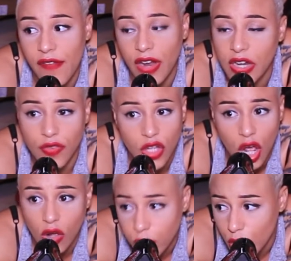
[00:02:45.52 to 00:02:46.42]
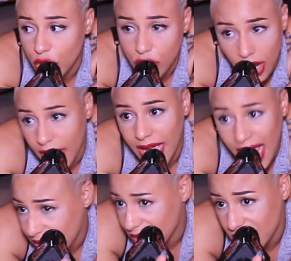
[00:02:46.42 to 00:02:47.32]
any of the girls want to do that, they
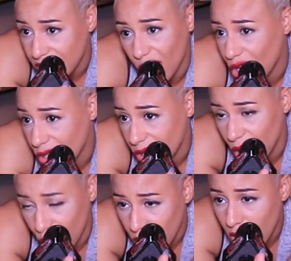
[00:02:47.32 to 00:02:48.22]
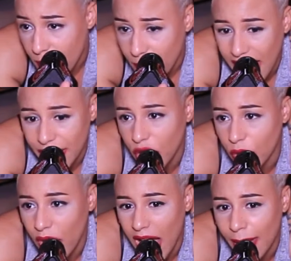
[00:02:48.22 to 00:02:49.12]
can. It's not, you know. But I know
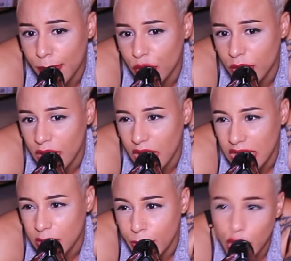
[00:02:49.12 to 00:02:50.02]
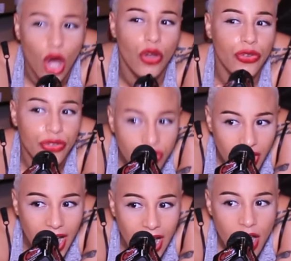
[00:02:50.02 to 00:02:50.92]
that I'm doing things beyond
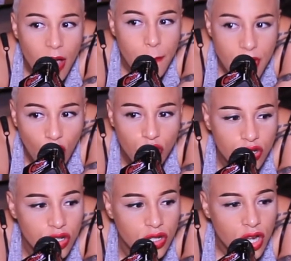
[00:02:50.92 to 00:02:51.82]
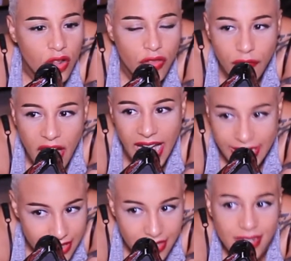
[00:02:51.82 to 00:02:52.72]
that, beyond the
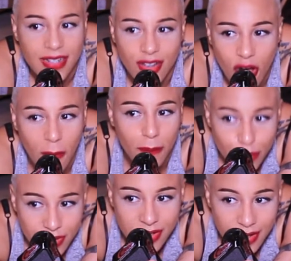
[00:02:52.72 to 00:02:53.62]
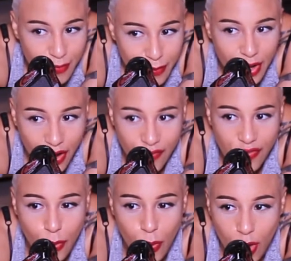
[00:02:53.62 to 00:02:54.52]
Vine comps, beyond
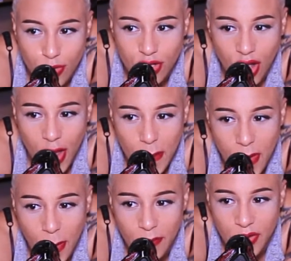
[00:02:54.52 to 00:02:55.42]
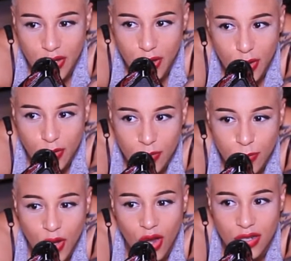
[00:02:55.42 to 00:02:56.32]
the World Star Hip Hop videos,
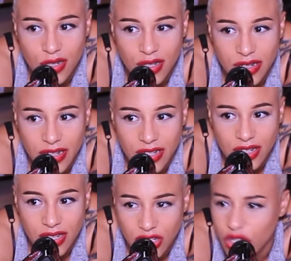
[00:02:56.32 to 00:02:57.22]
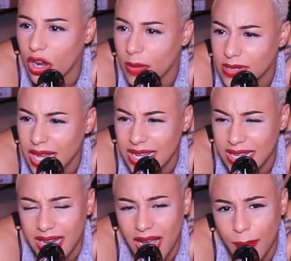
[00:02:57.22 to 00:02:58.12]
beyond. Do you know what I'm
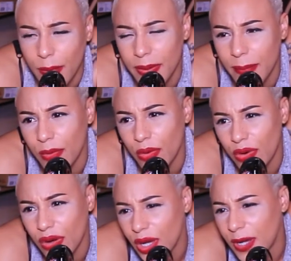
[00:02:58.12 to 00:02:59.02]
saying? Like, I'm a bit more